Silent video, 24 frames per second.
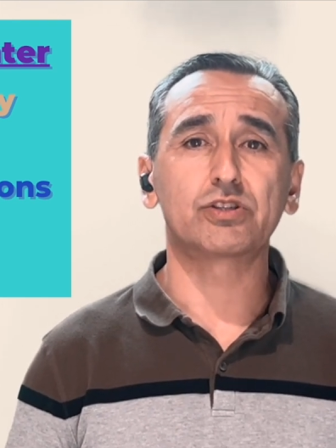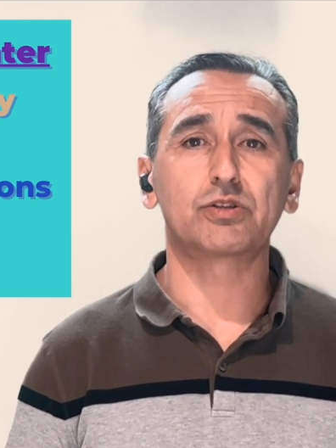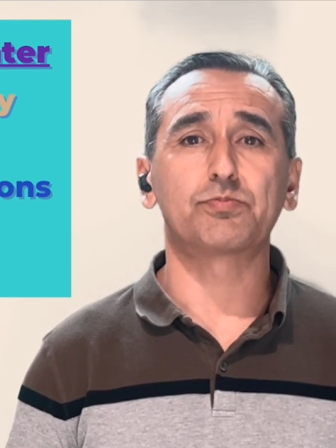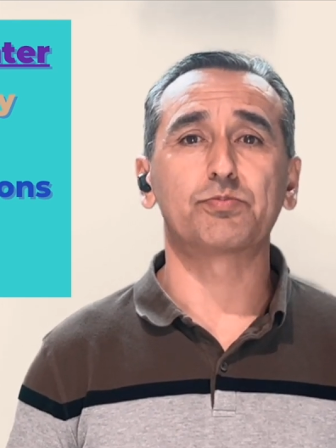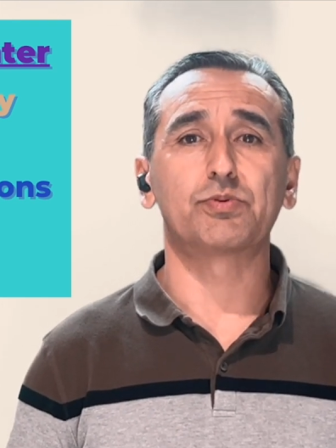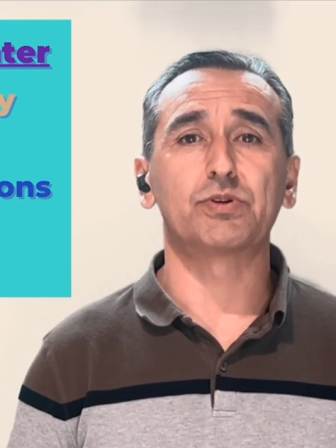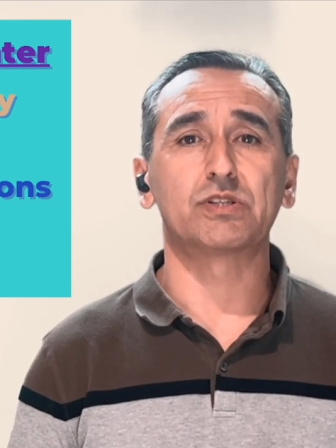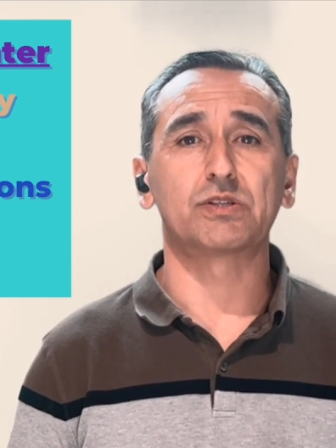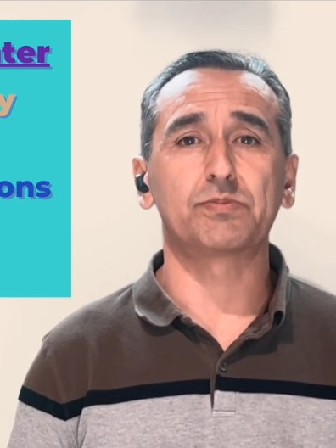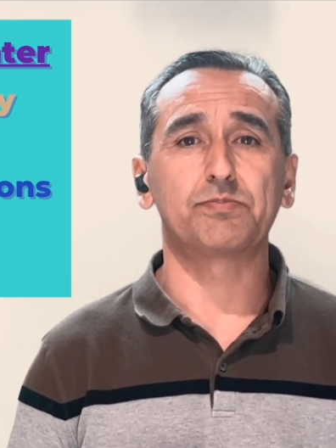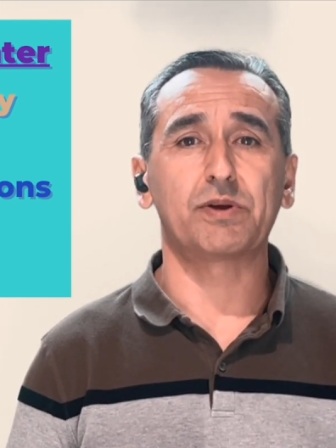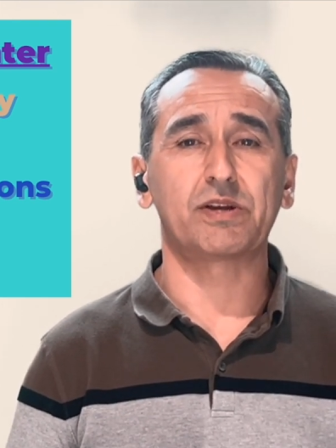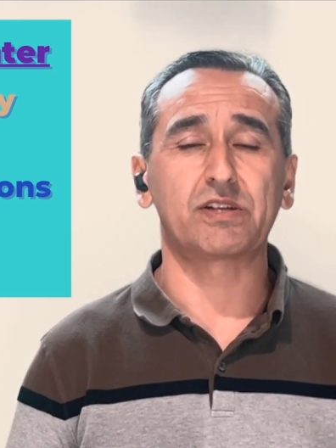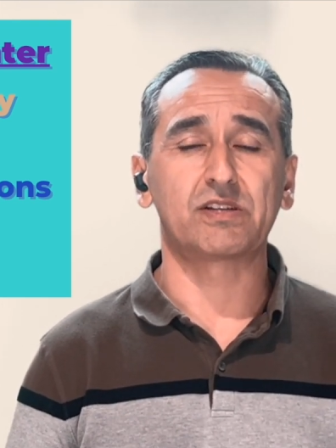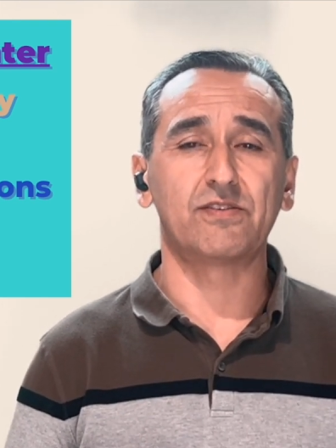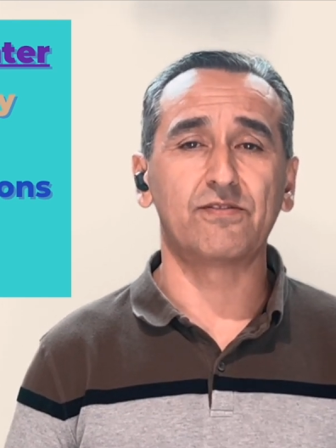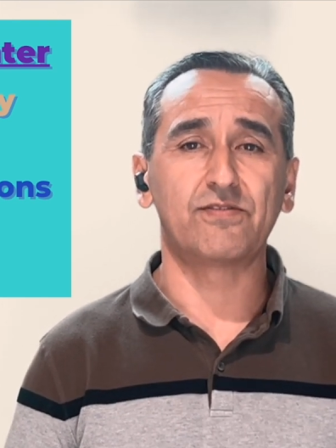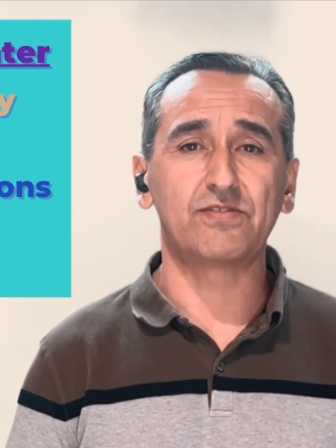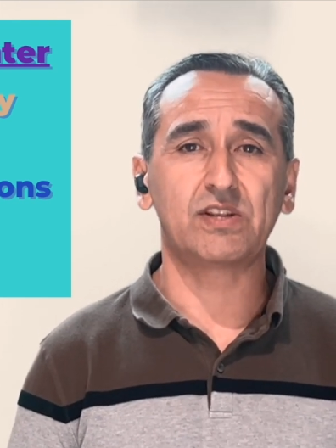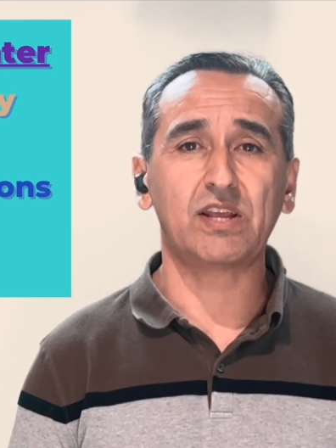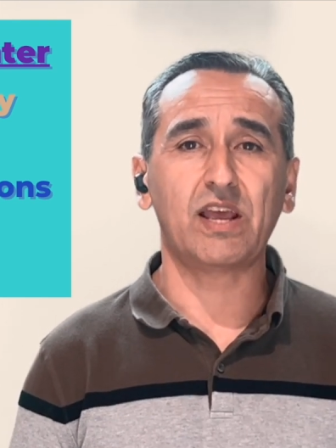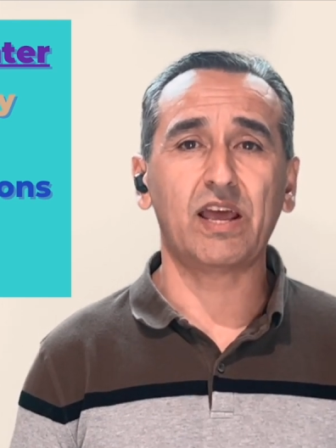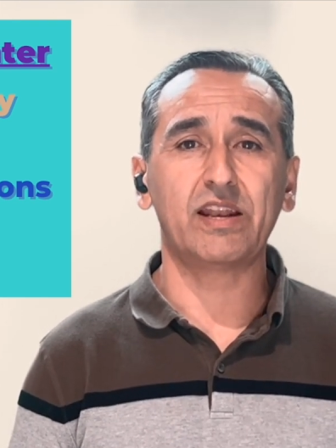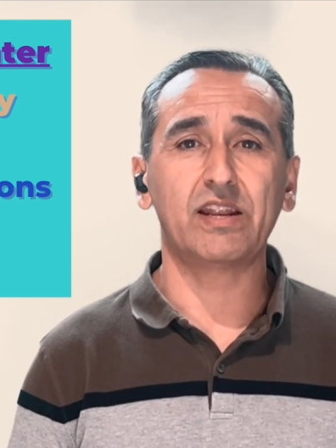prospective
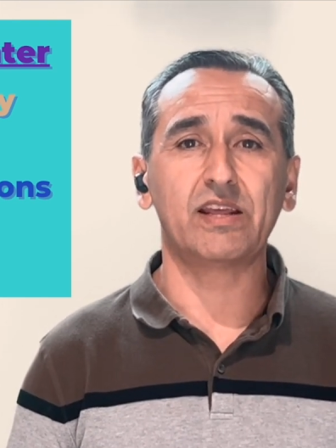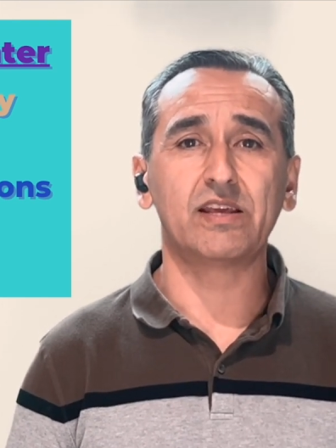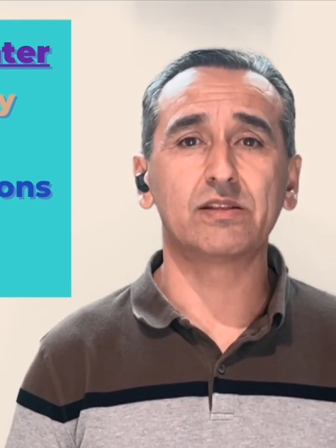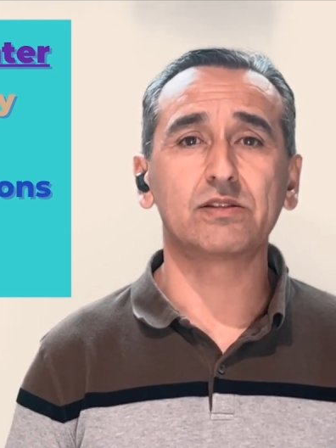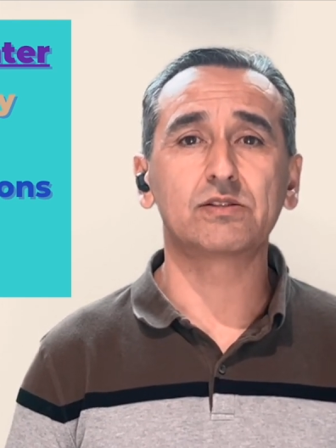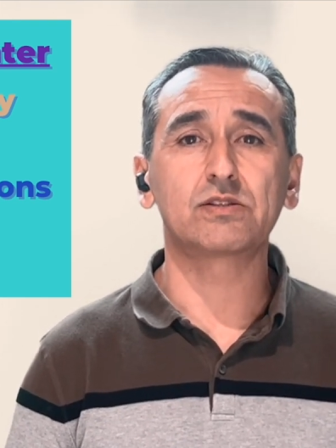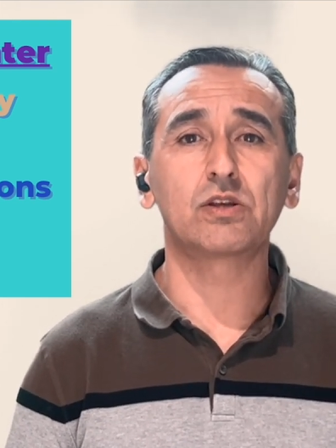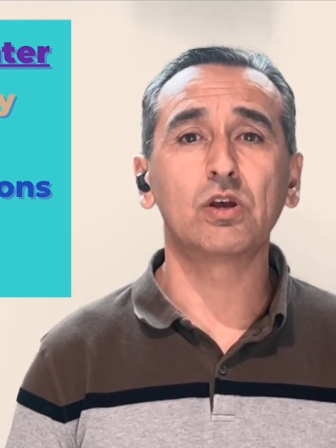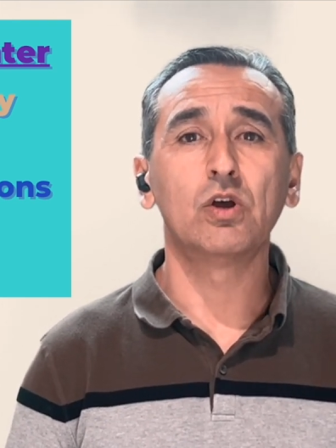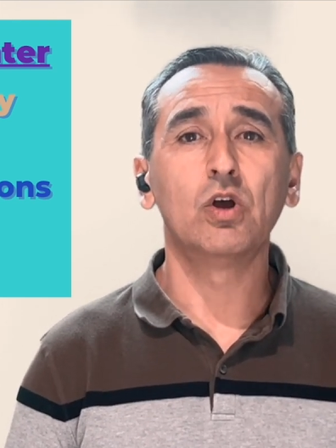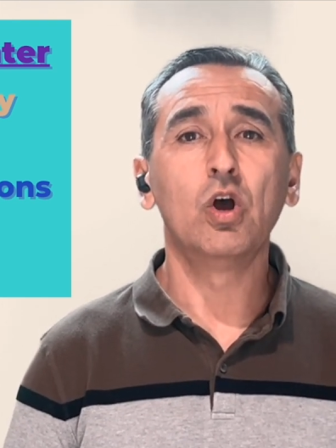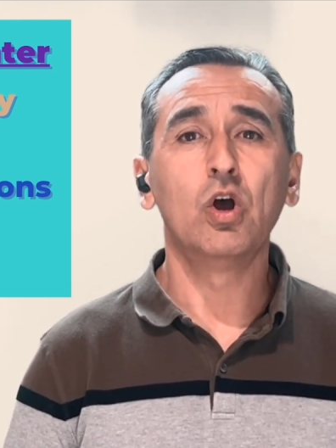tenants,